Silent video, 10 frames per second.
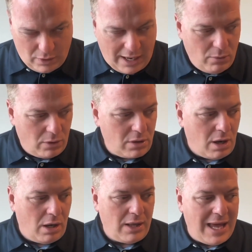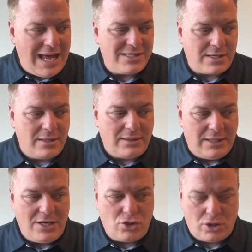what I will call
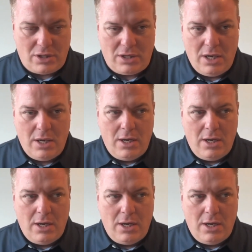escalation